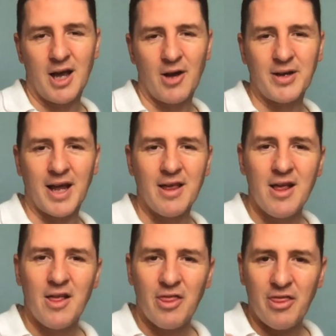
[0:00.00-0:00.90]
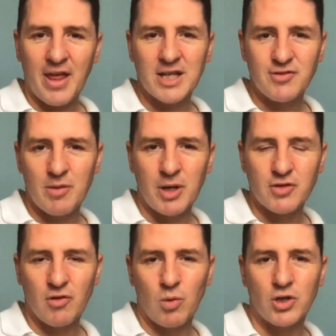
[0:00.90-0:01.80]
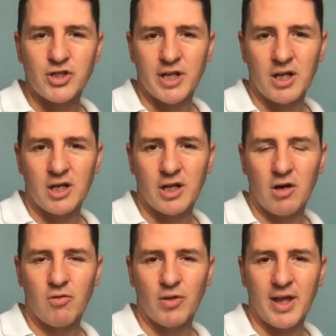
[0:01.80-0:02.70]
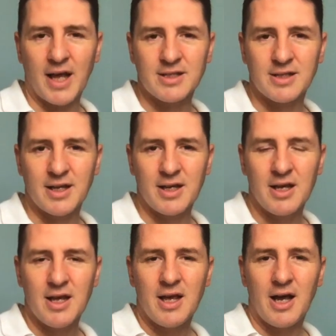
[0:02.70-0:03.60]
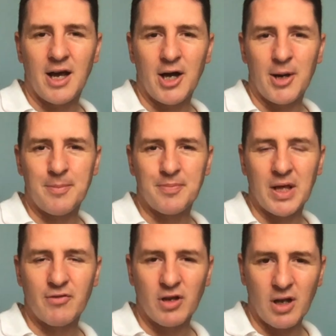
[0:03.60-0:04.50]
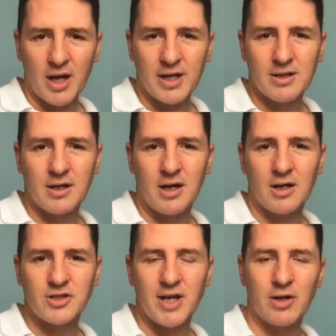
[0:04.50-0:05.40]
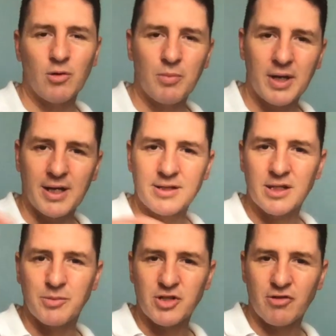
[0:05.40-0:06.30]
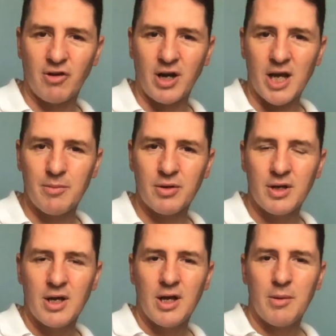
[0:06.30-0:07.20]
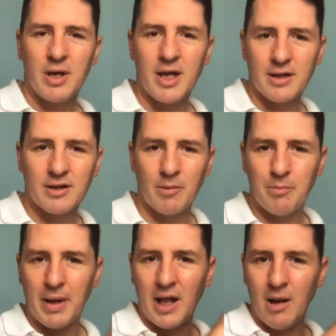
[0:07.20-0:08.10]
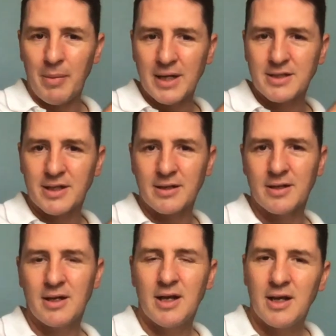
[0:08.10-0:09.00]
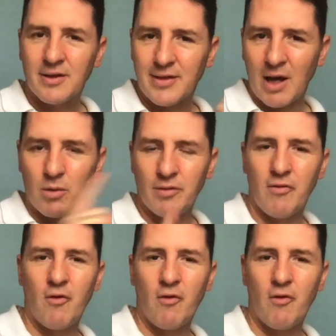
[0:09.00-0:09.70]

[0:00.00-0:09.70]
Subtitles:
Okay, thanks very much for watching Learn Golf with Cassie. If you like our channel, please subscribe, hit the bell button. That will